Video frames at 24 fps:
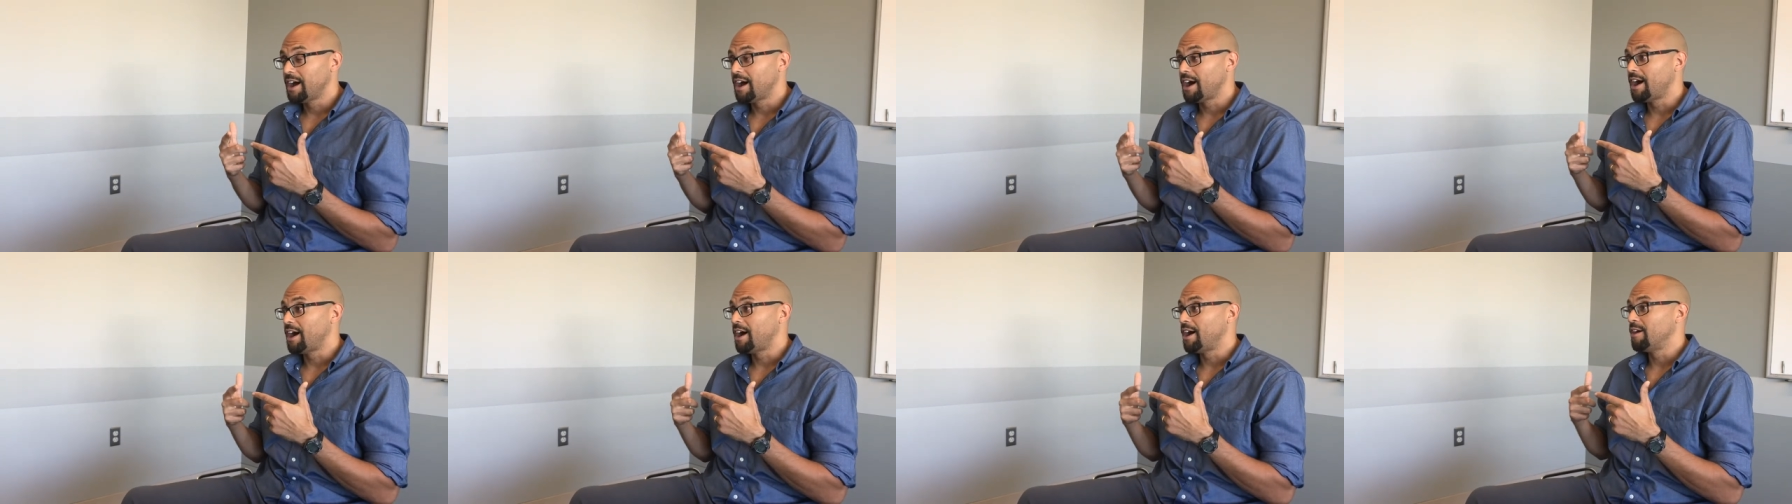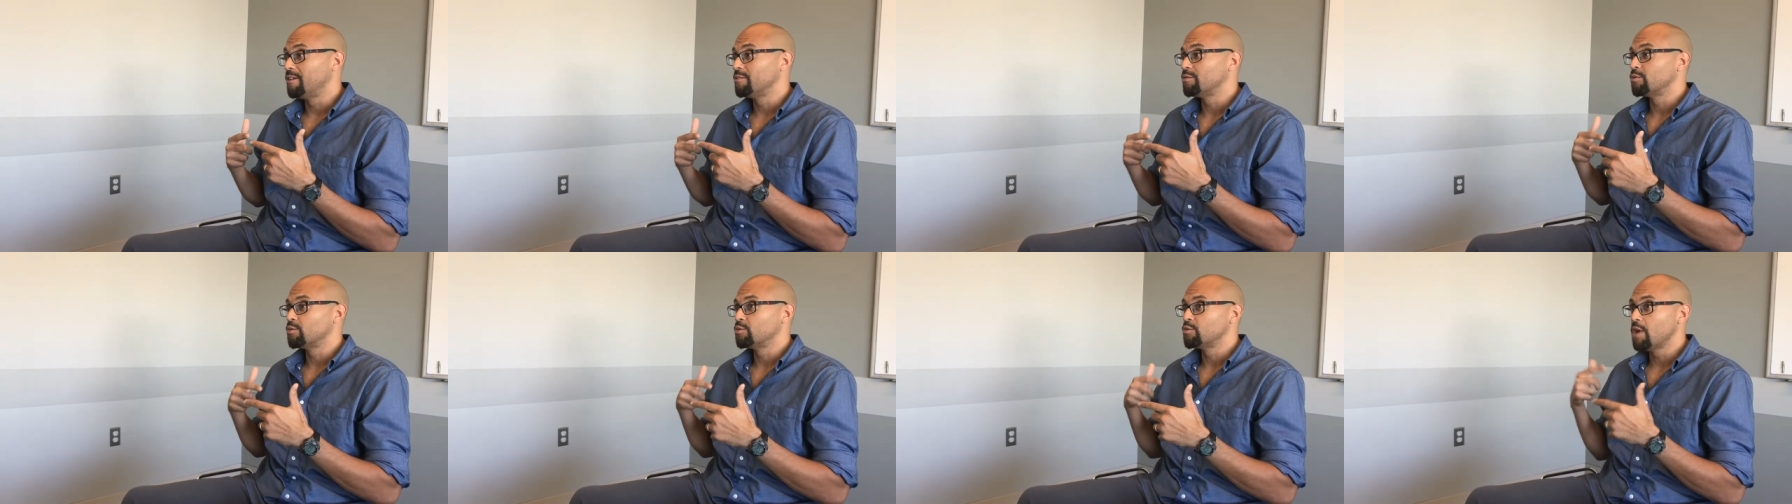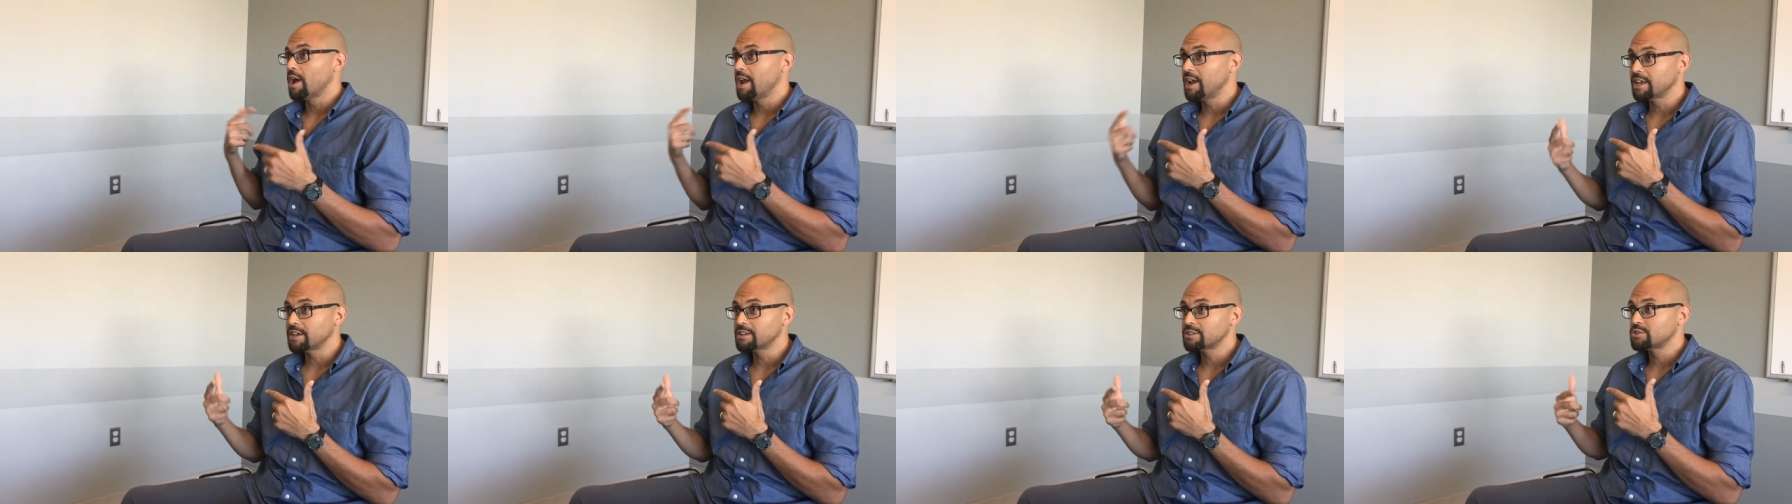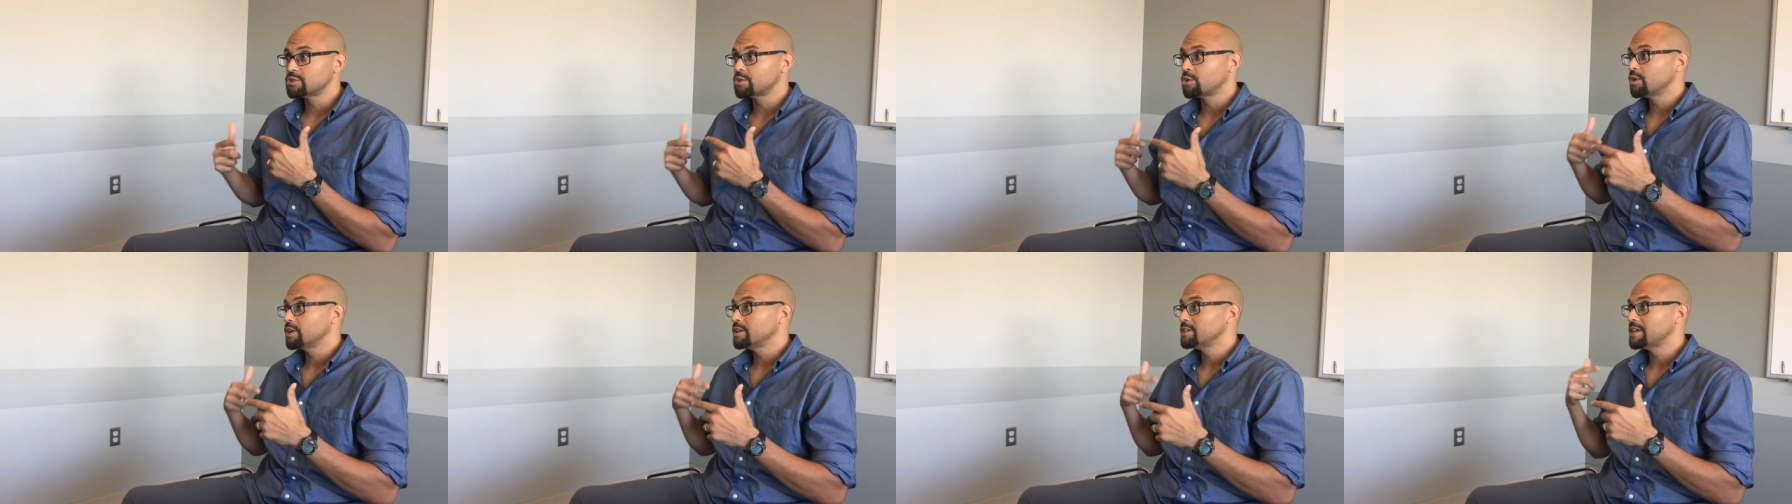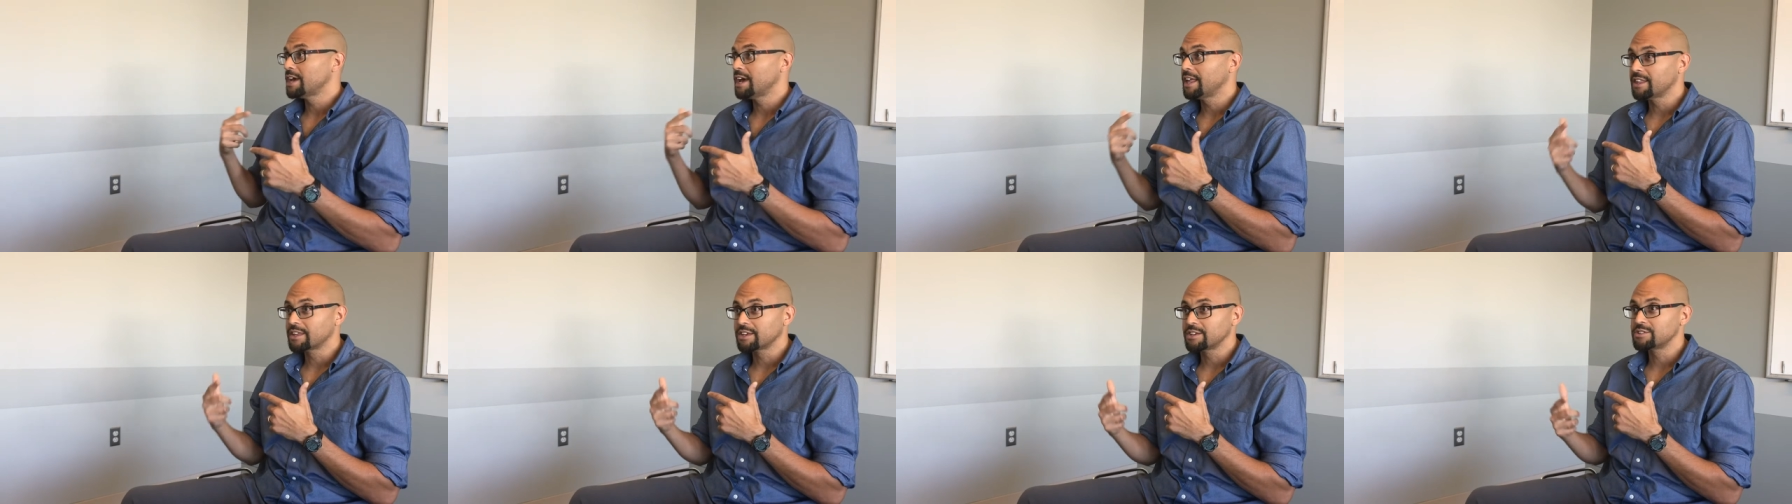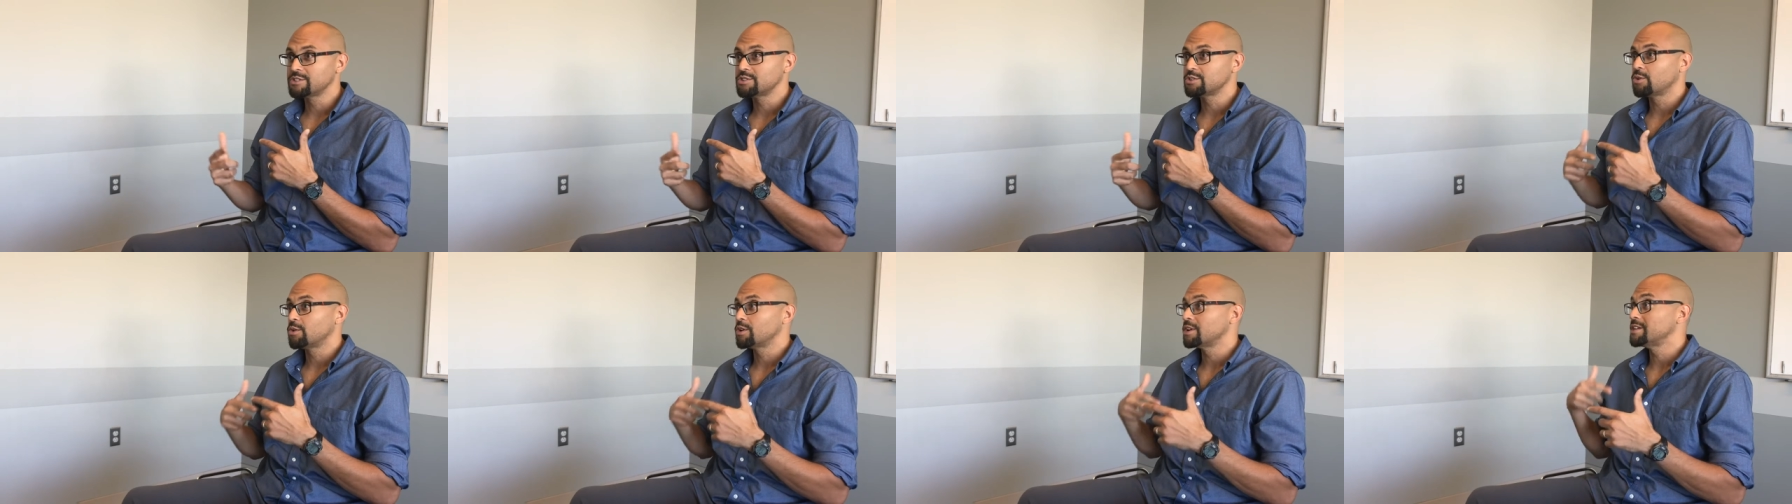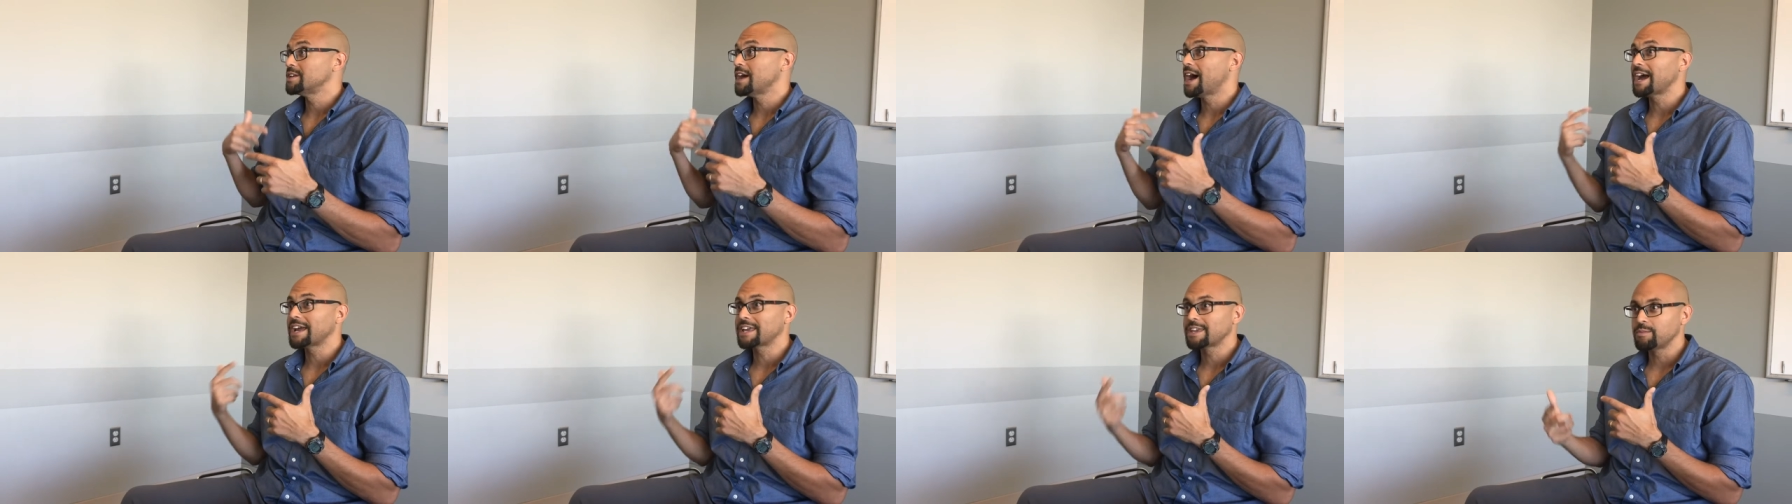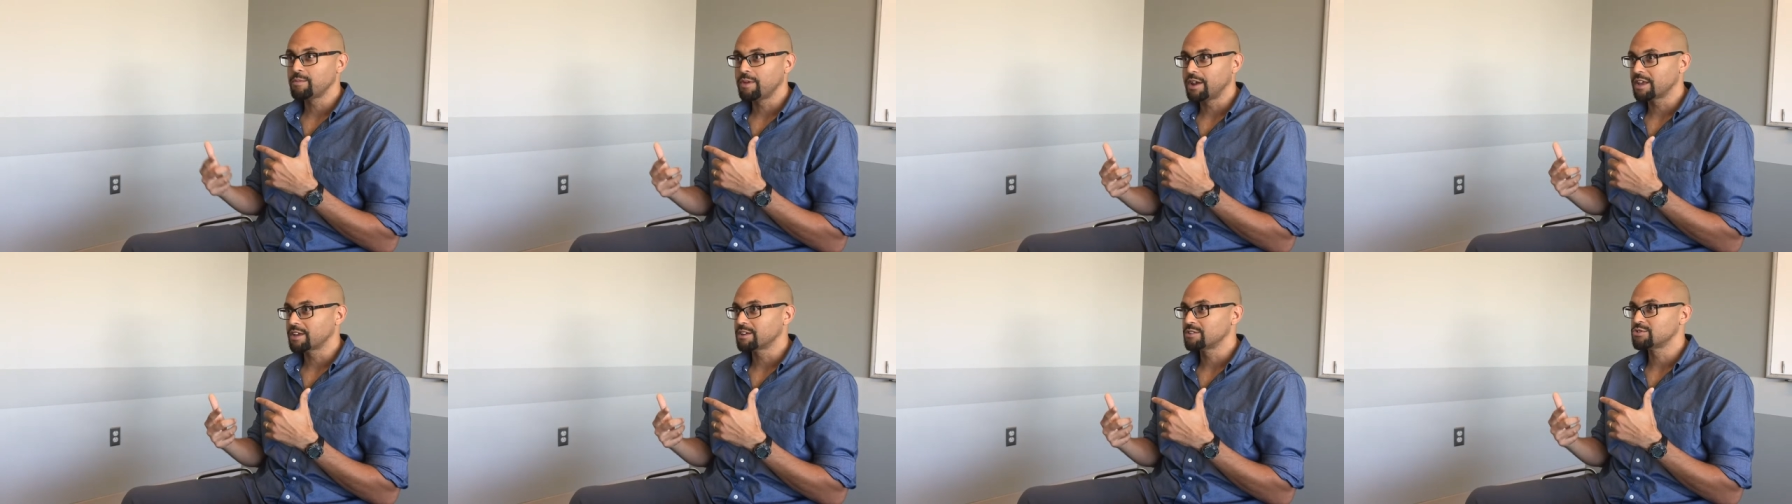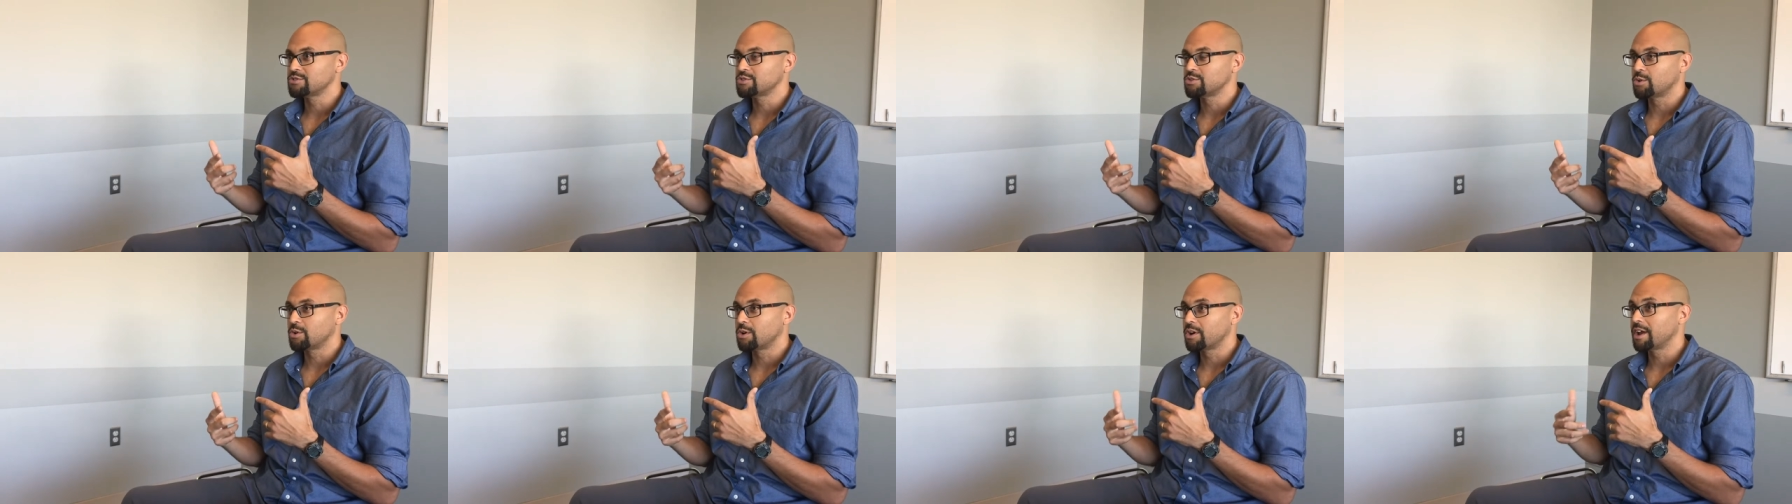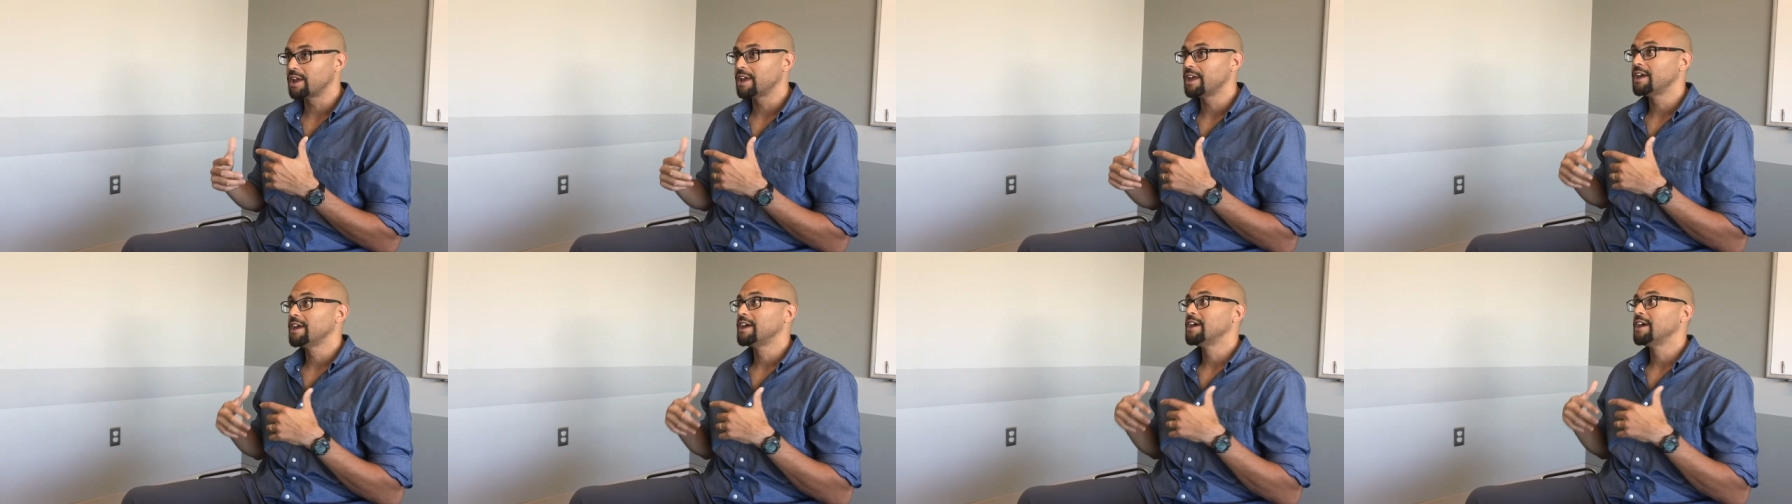of writing a story, telling a story, documenting a story,